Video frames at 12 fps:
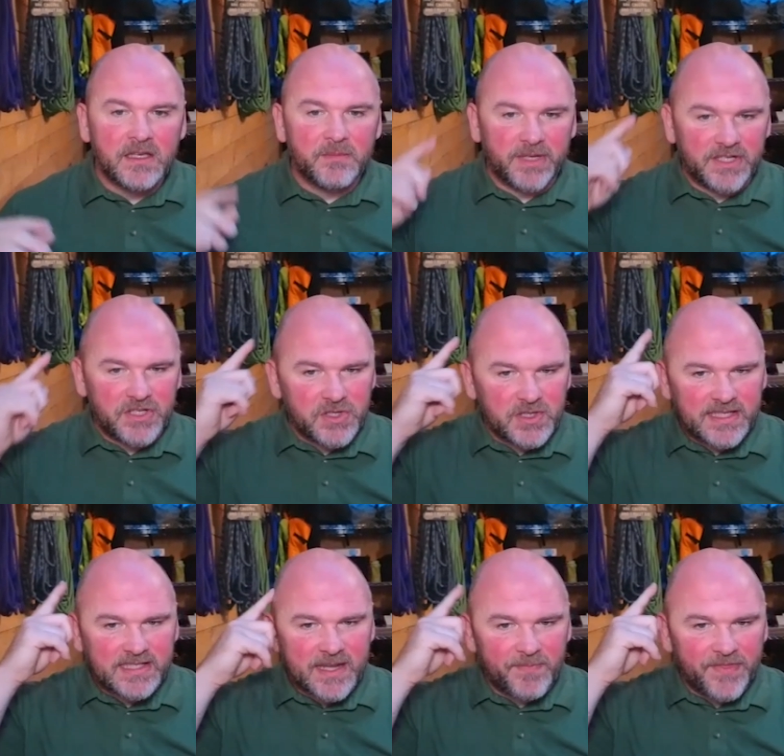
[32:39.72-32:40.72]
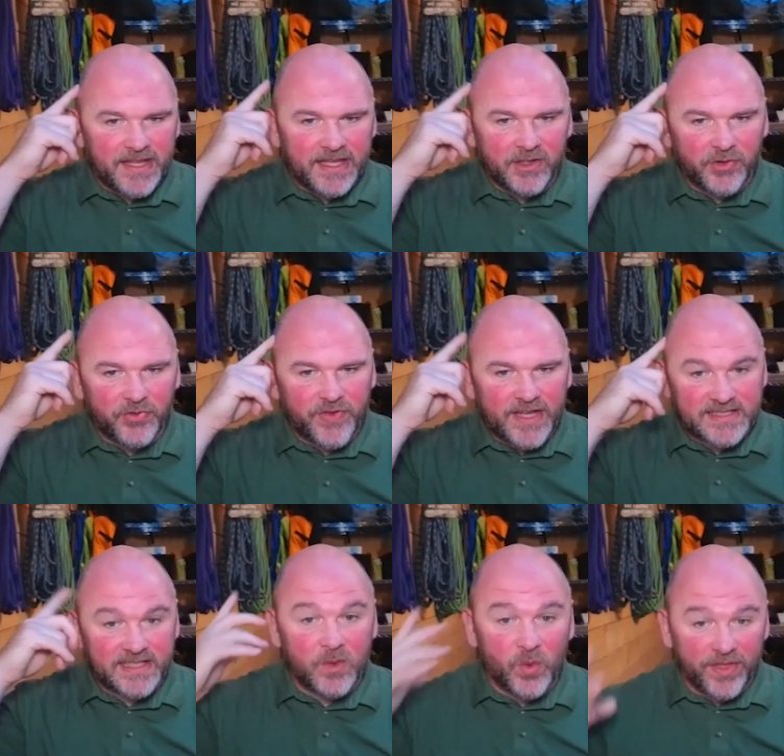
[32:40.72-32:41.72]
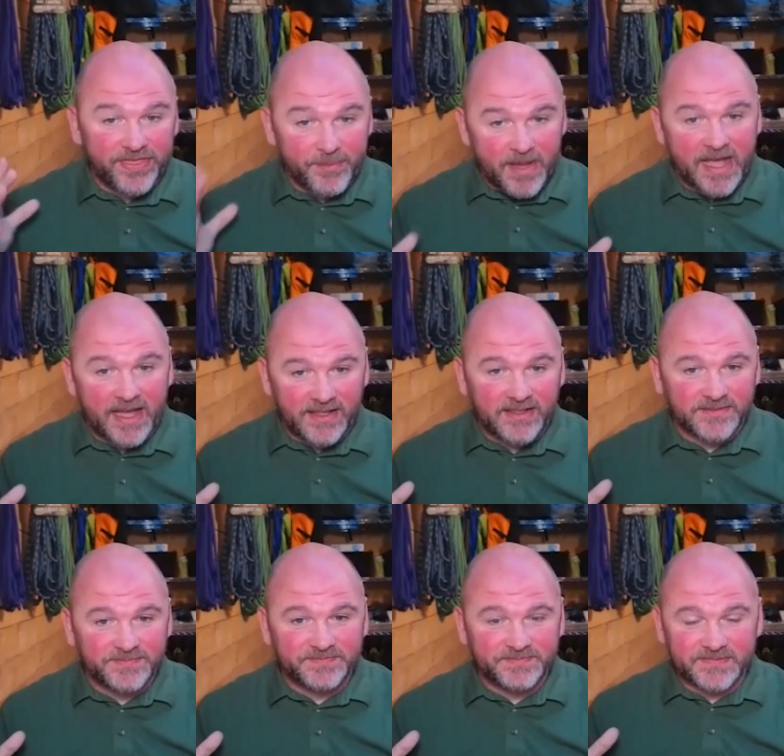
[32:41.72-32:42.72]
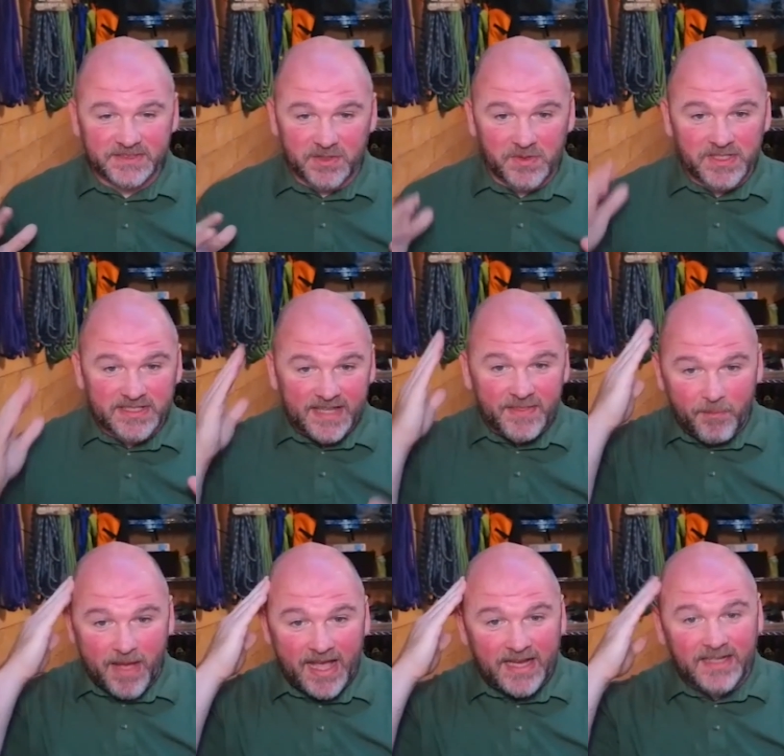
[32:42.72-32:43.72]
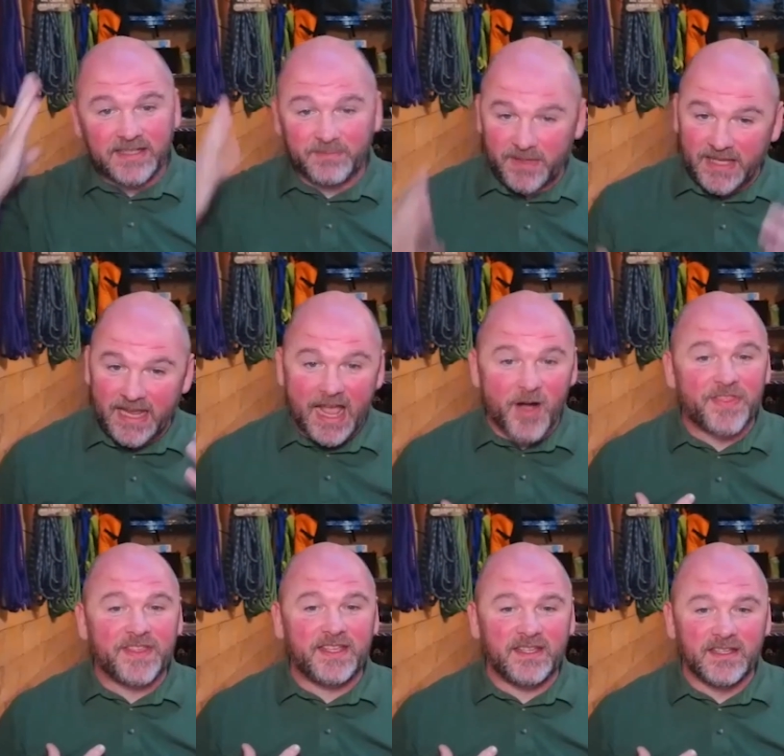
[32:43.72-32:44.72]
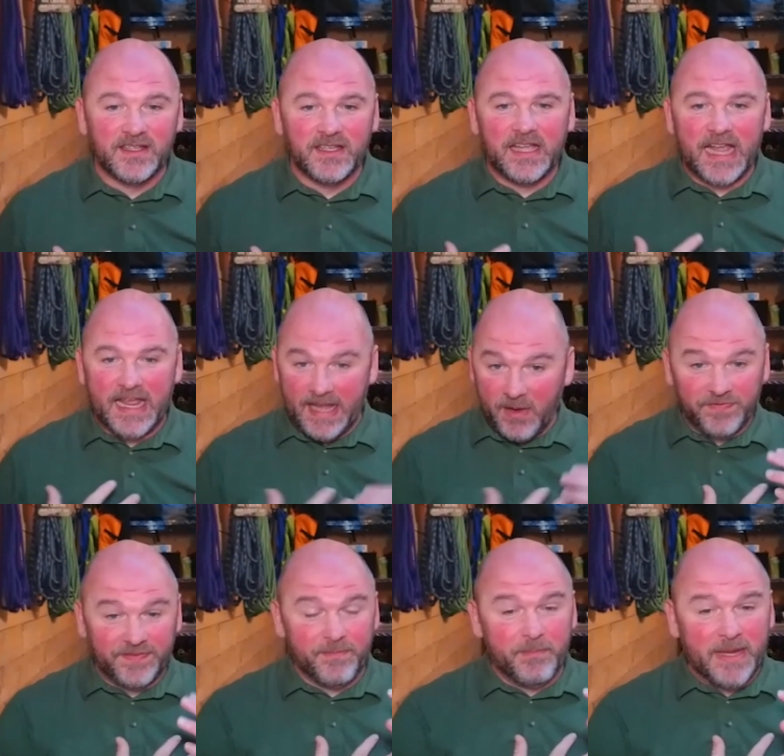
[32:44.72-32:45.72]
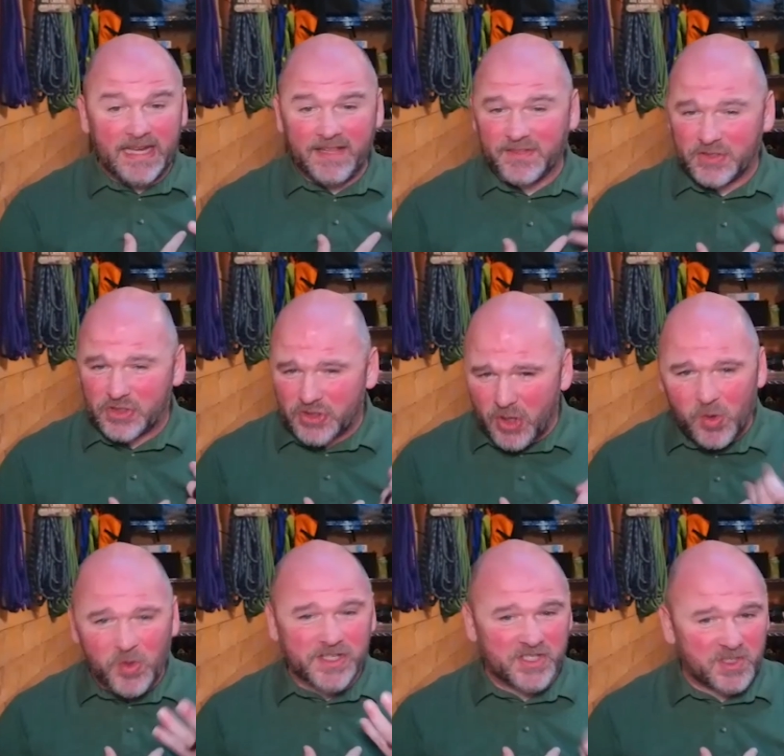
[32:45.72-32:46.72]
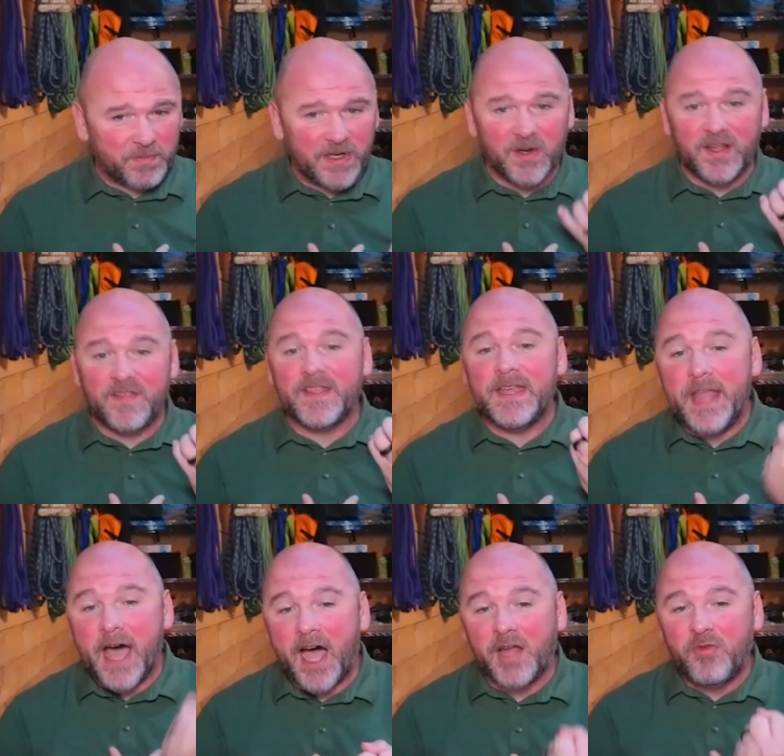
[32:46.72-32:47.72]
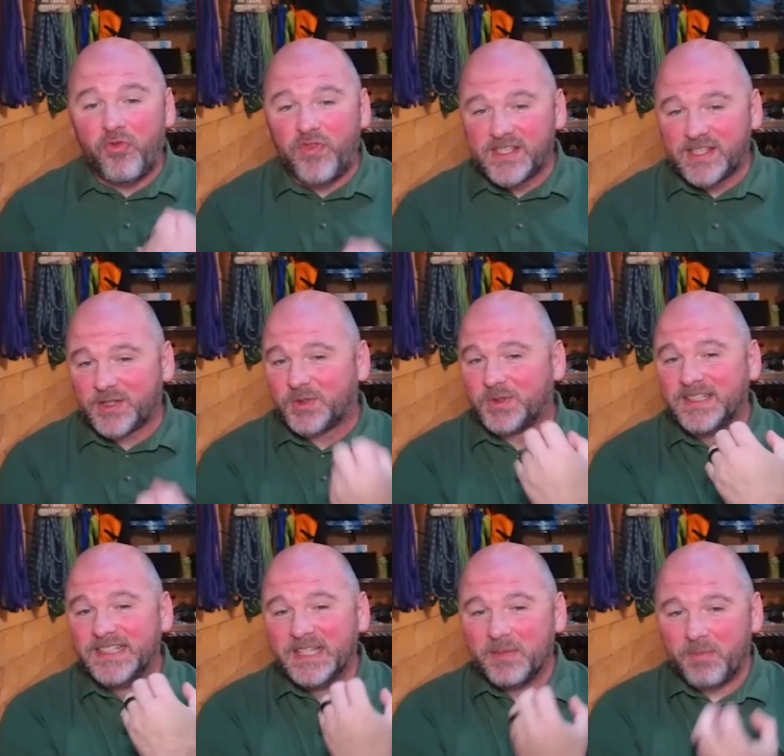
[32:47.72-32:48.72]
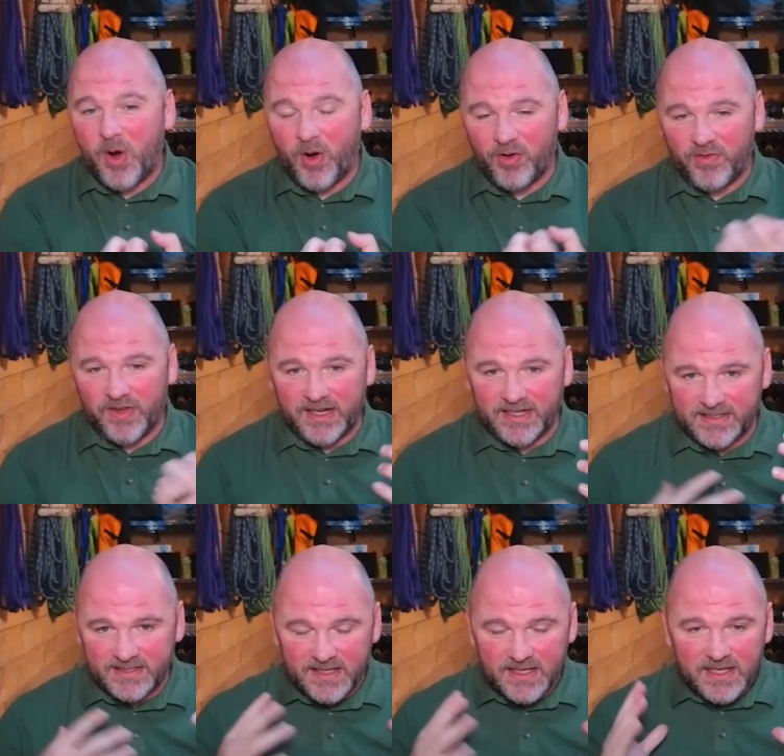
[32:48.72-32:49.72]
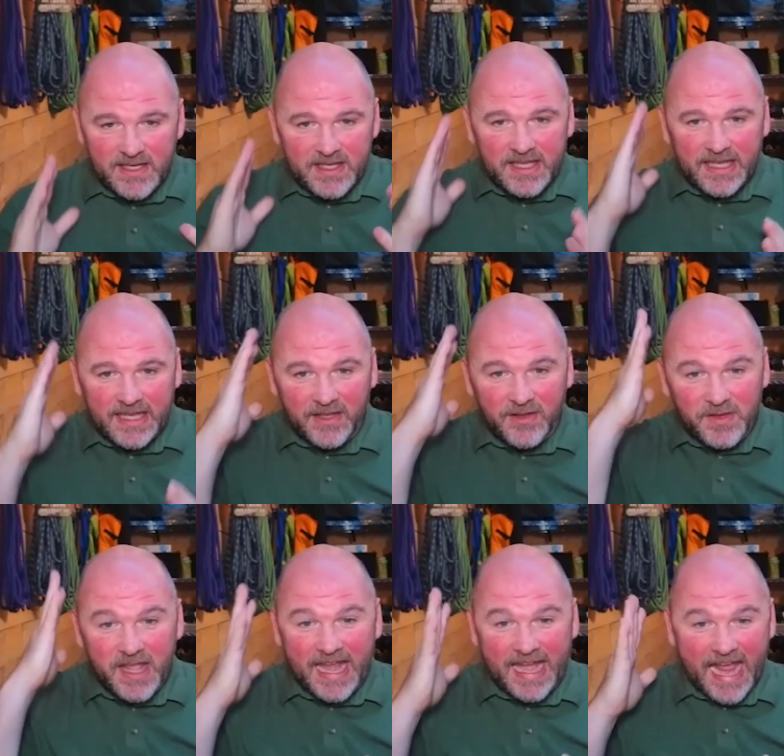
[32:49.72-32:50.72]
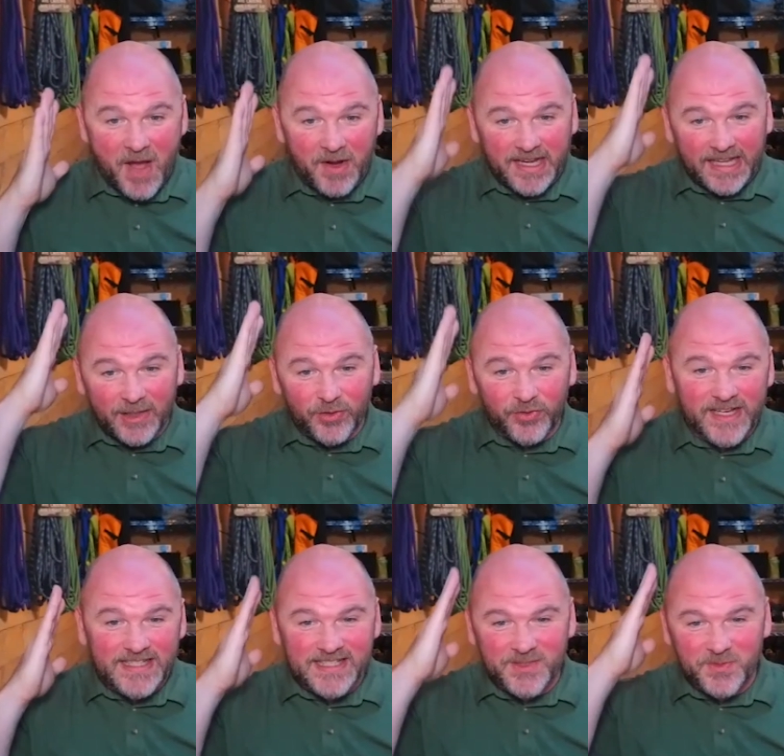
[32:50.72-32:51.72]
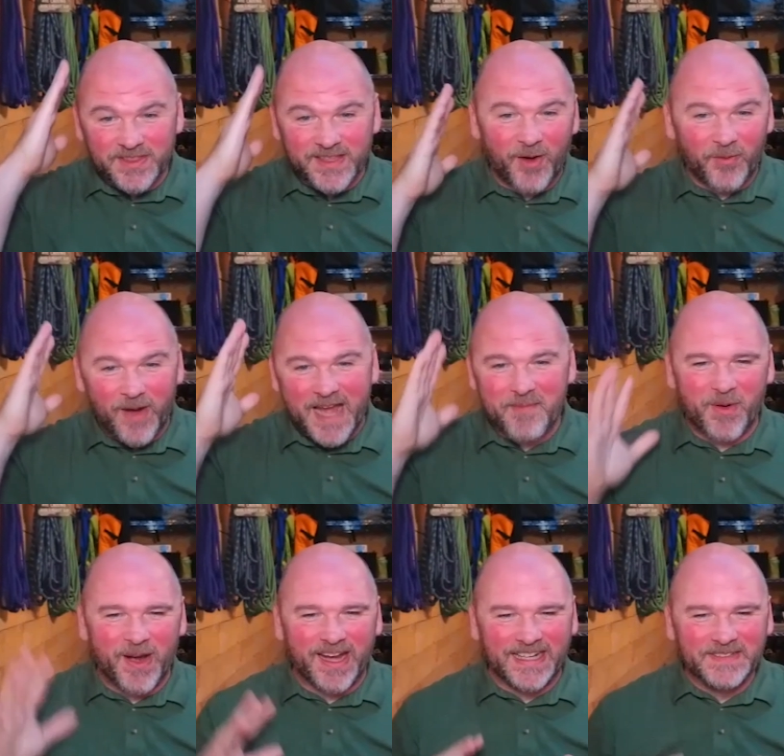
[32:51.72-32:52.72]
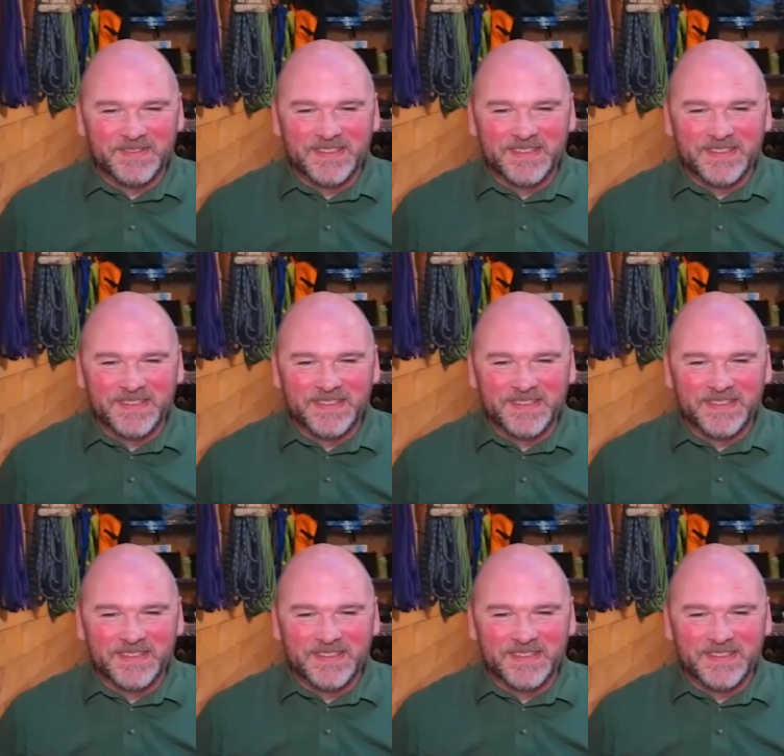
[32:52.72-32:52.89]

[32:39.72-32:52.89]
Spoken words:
But it's usually something interfacing with the mind. So I want to say the mind being healthy, and that meaning the soul, the spirit, the non-physical part of us, in and how it interfaces with our right brain,